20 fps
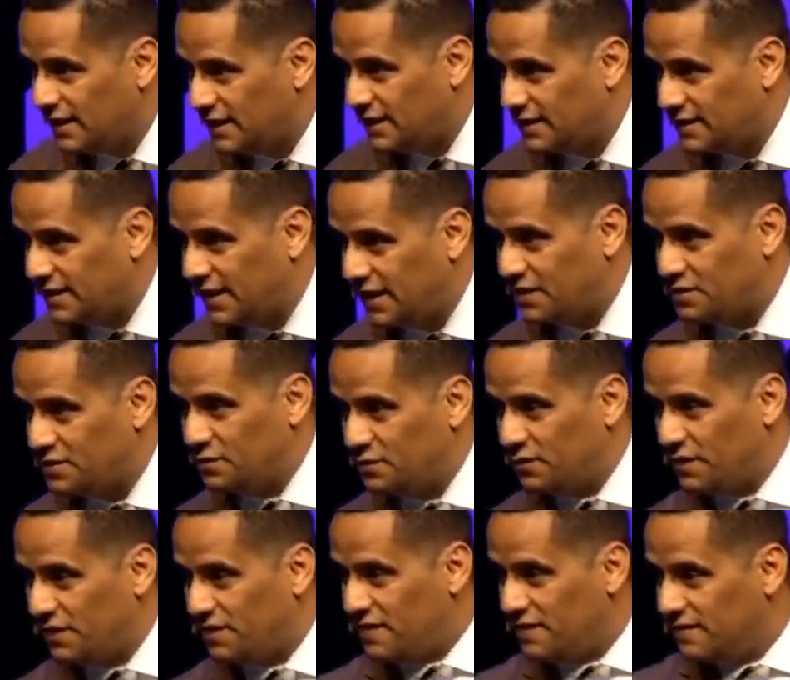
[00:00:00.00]
takes you
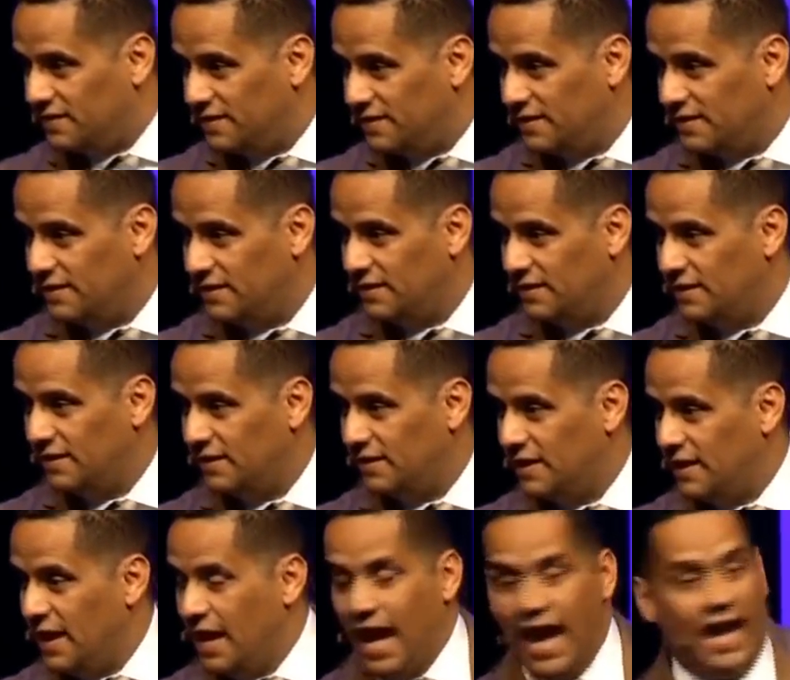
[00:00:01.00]
with you.
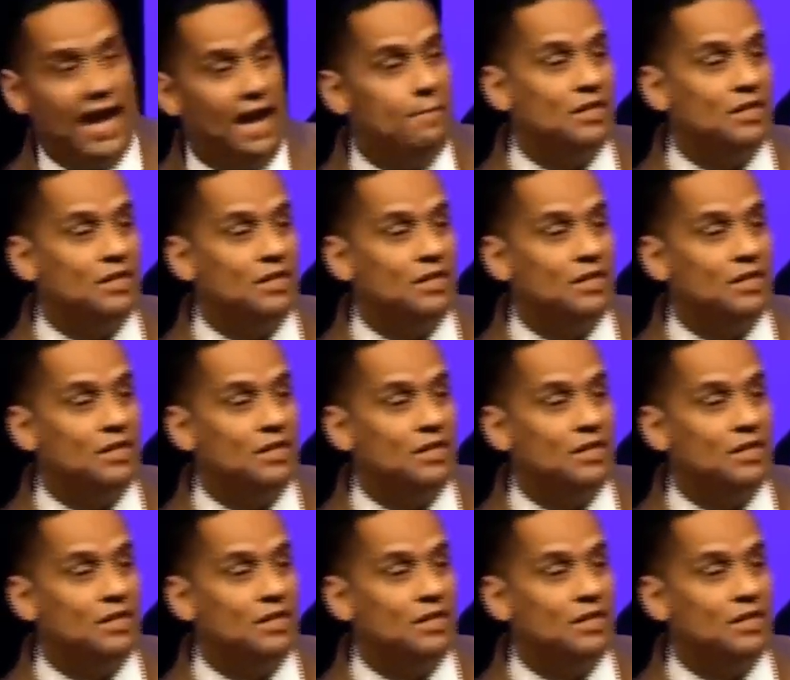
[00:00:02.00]
Hey, let me